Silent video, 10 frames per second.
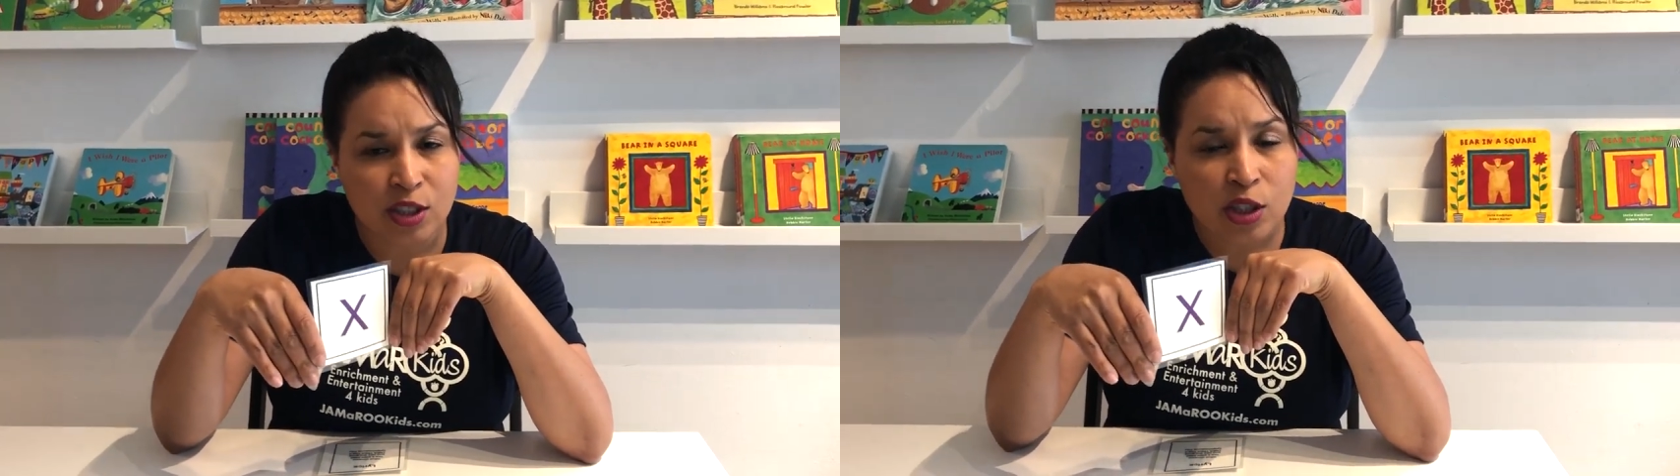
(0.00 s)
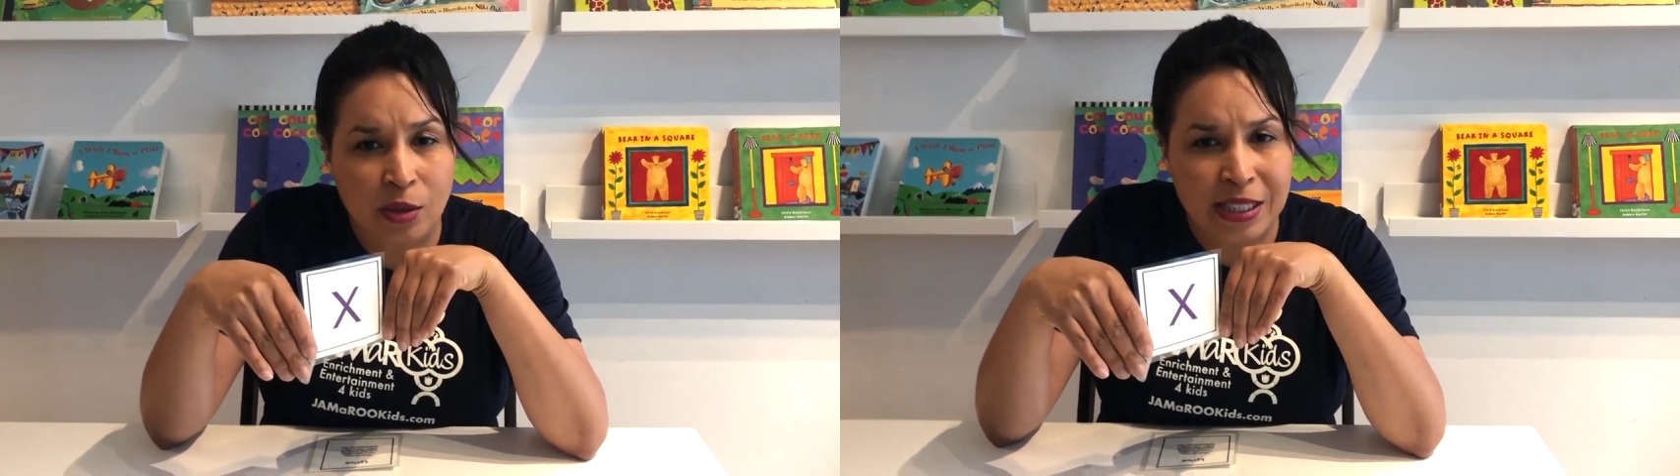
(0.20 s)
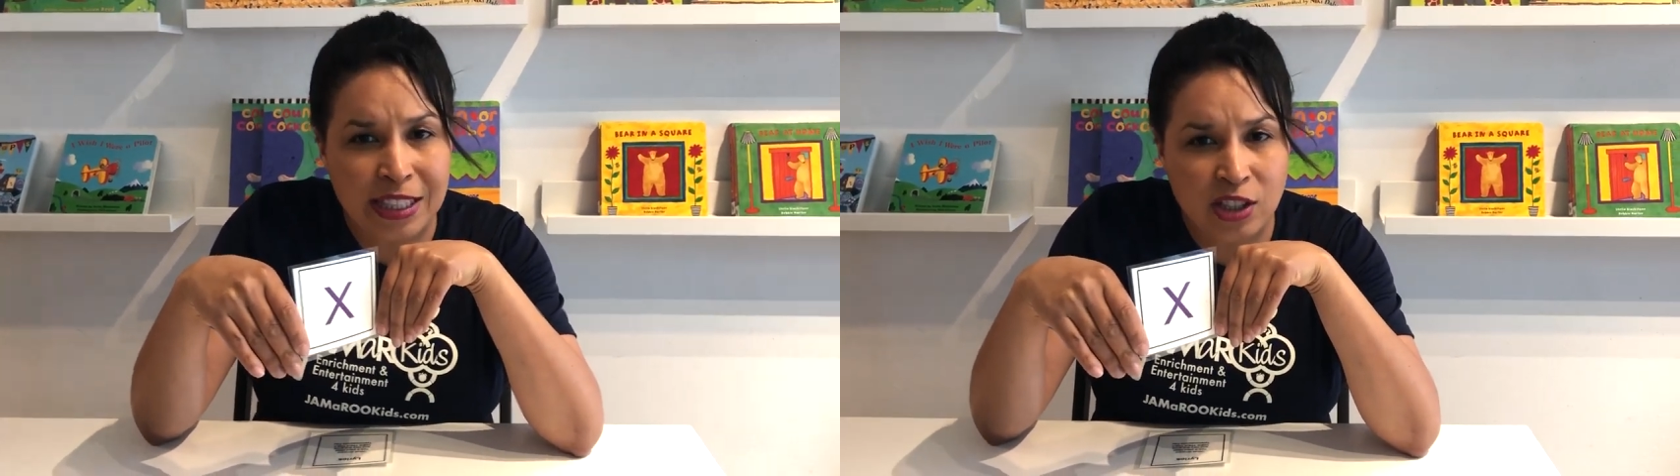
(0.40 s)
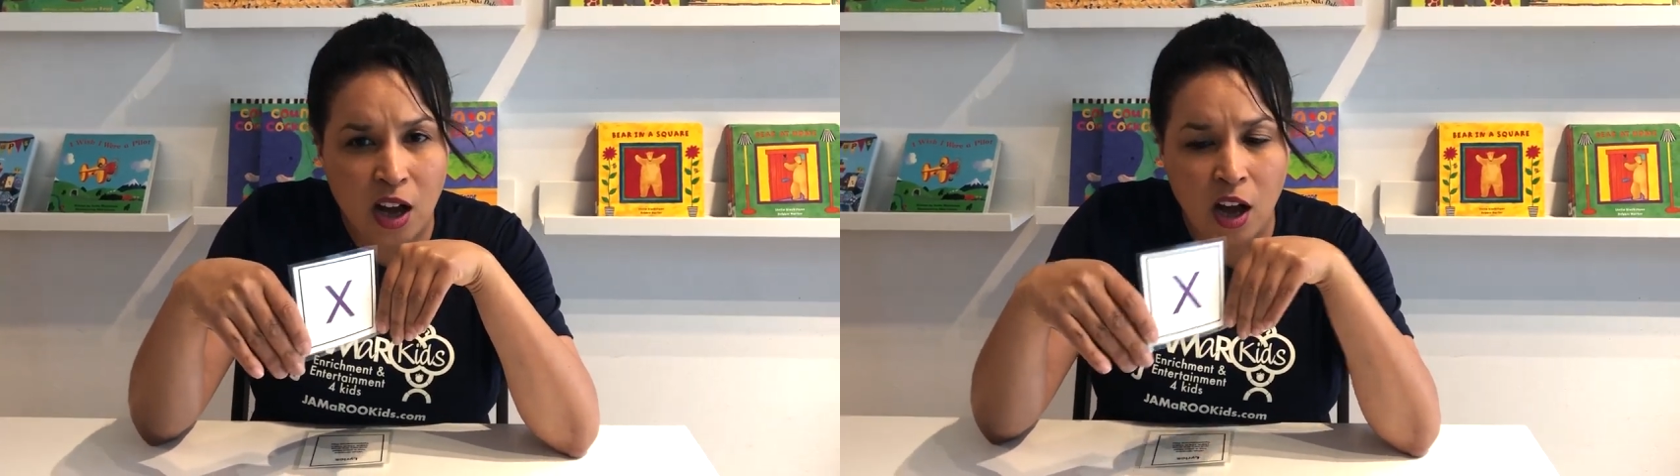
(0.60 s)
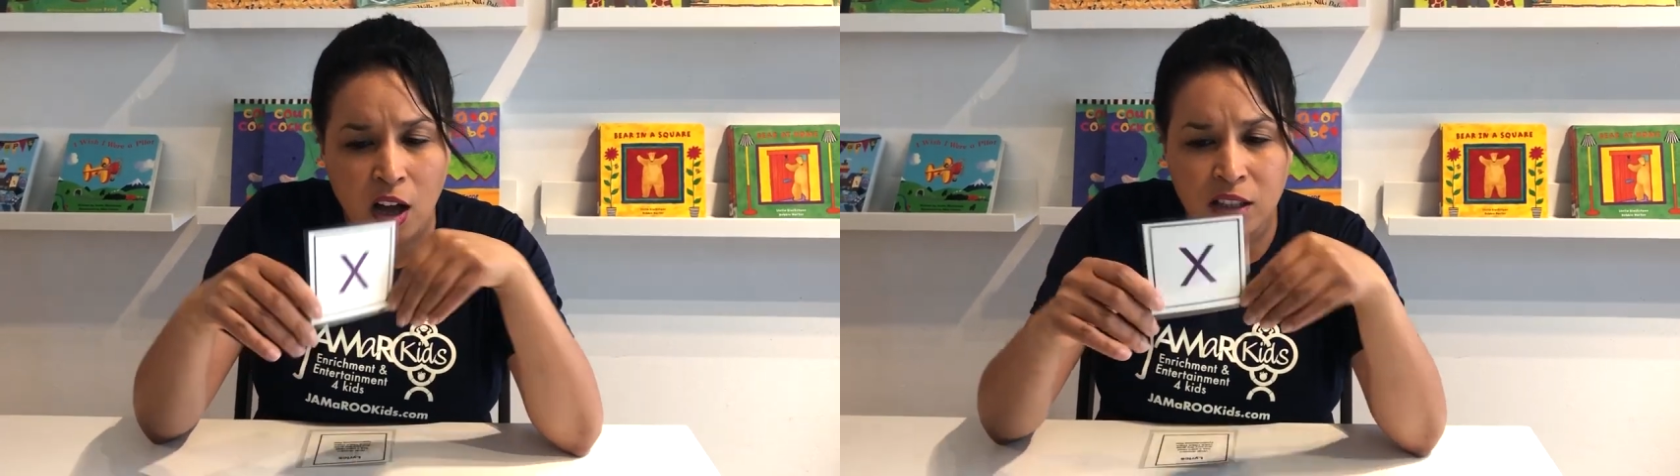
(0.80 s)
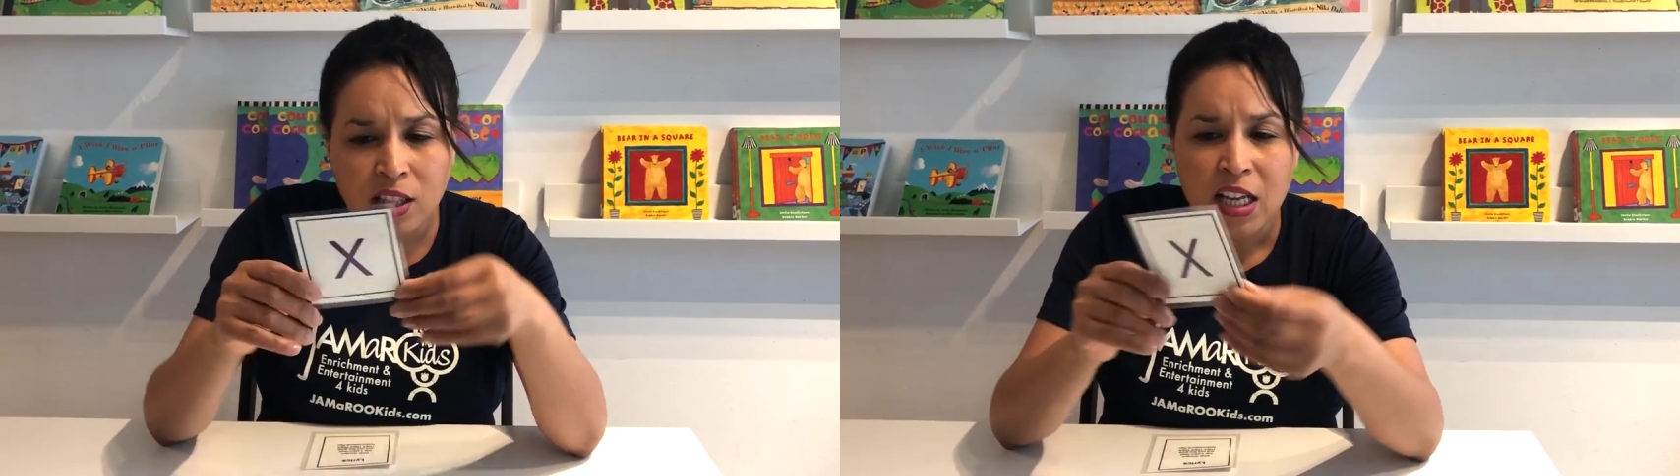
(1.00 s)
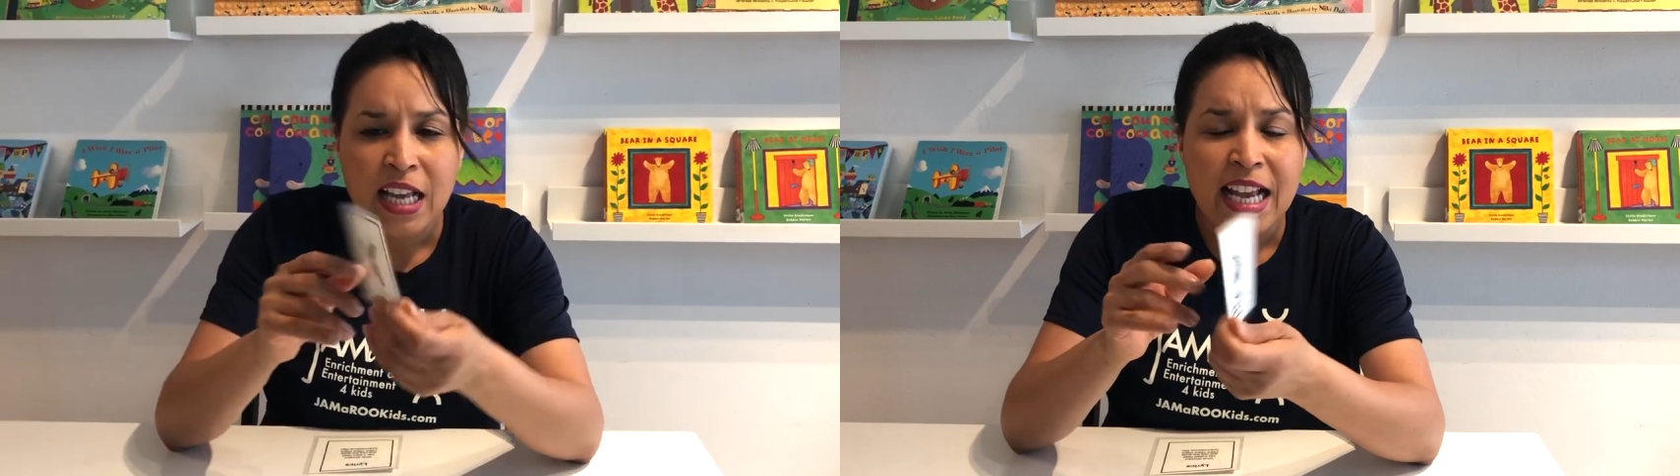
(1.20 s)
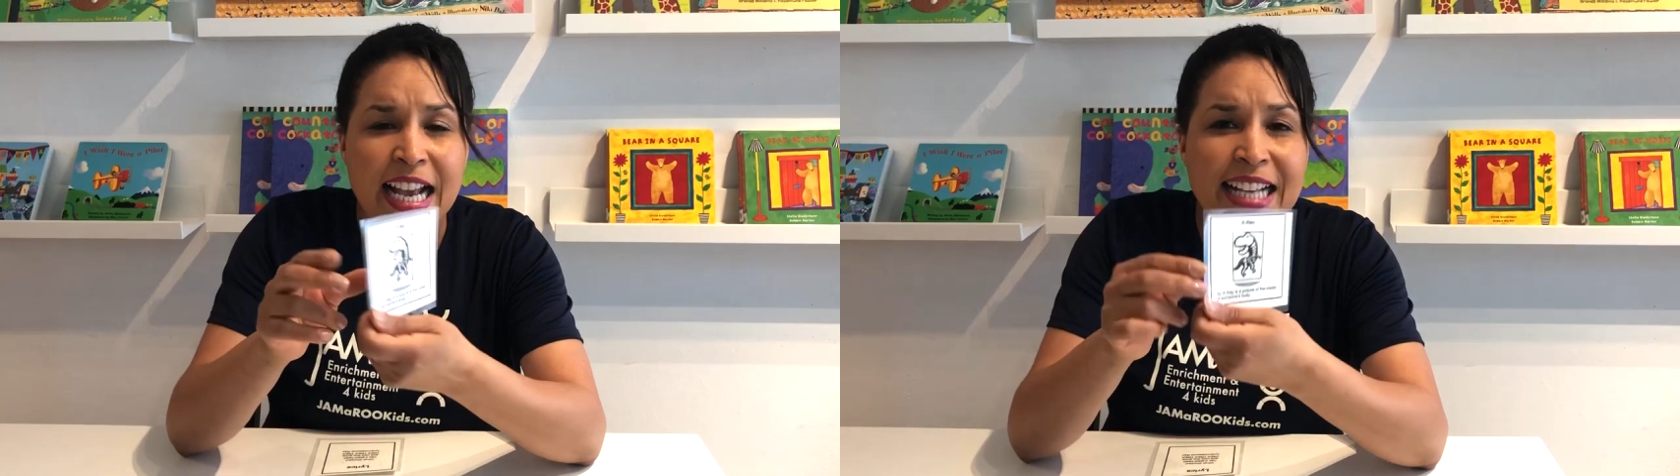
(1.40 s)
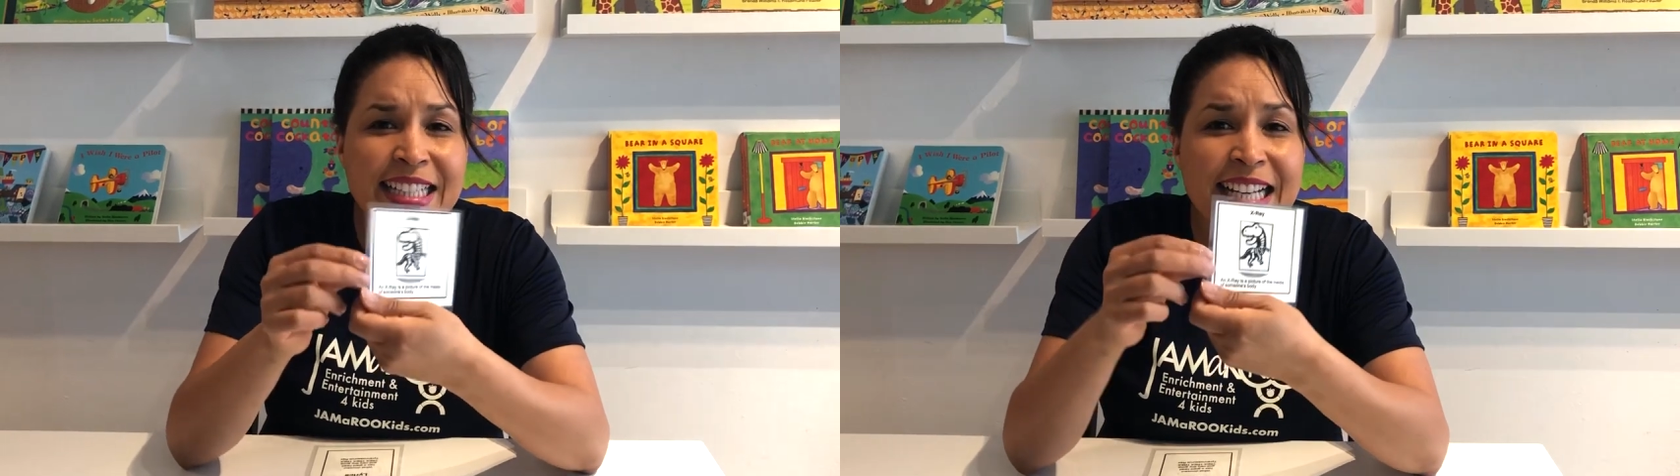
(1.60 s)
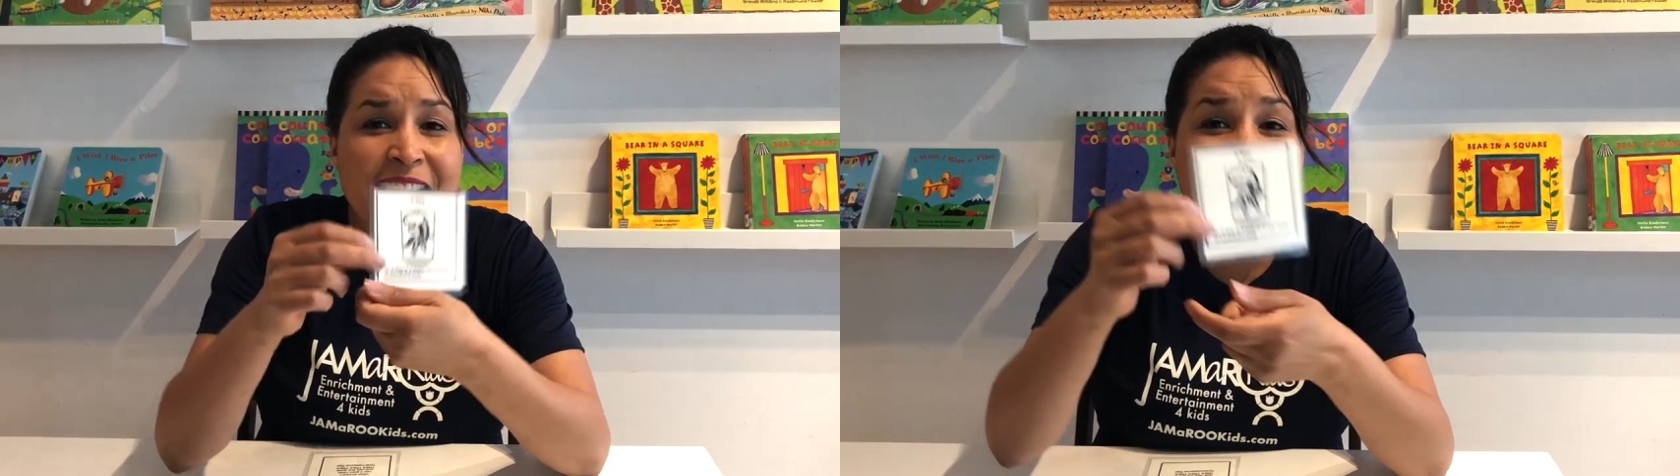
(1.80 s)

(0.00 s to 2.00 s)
Do you know what that's called? It's an